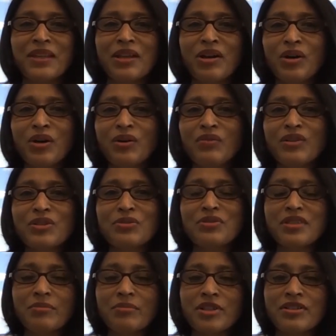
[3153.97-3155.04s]
Uh, over two
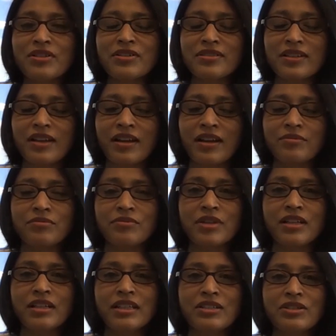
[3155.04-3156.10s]
summers uh,
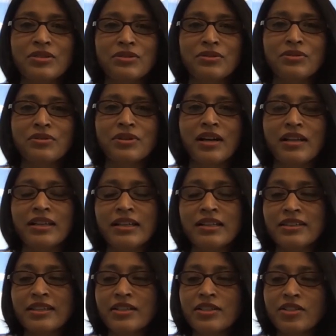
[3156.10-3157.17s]
really to uh, learn
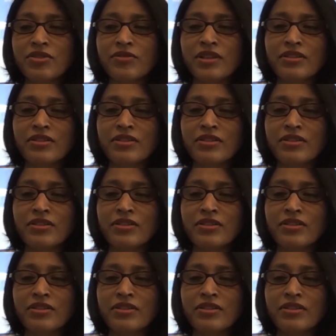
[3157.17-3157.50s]
the industry.